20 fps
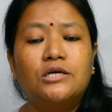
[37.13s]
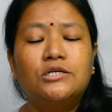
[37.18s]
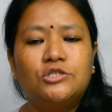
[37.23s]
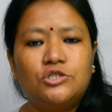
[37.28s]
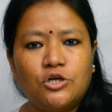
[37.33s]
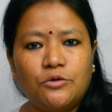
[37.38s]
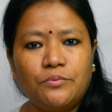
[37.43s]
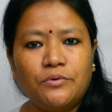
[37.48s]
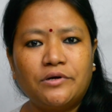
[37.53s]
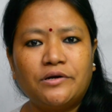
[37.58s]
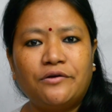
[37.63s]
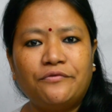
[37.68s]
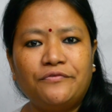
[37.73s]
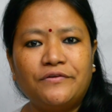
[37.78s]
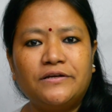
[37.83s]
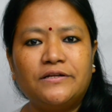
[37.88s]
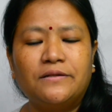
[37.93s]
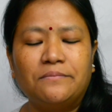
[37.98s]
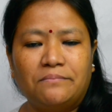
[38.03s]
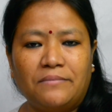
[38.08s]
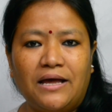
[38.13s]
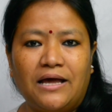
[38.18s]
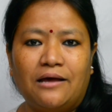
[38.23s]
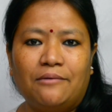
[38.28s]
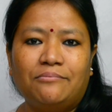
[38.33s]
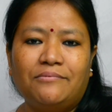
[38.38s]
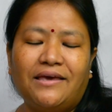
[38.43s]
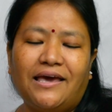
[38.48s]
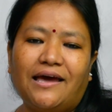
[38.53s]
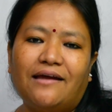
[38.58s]
Topographical
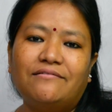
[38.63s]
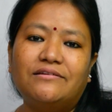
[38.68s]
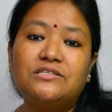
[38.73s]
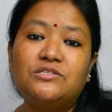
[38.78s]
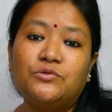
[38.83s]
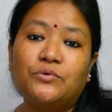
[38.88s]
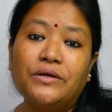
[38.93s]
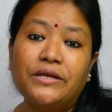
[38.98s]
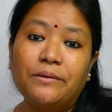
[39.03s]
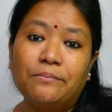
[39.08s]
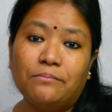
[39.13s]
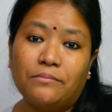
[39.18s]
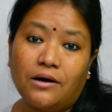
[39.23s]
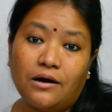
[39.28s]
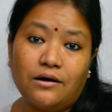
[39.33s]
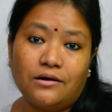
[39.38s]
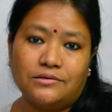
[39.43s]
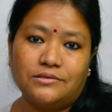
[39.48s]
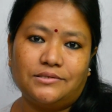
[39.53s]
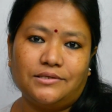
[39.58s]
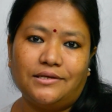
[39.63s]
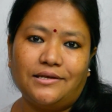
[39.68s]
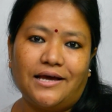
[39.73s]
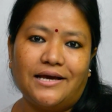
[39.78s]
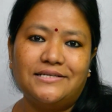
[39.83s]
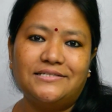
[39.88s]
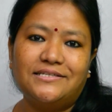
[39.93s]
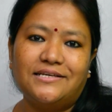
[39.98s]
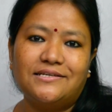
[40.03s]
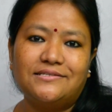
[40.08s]
map carries 20 marks in
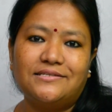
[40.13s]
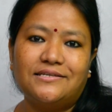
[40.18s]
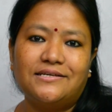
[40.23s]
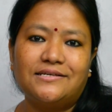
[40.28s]
ICSE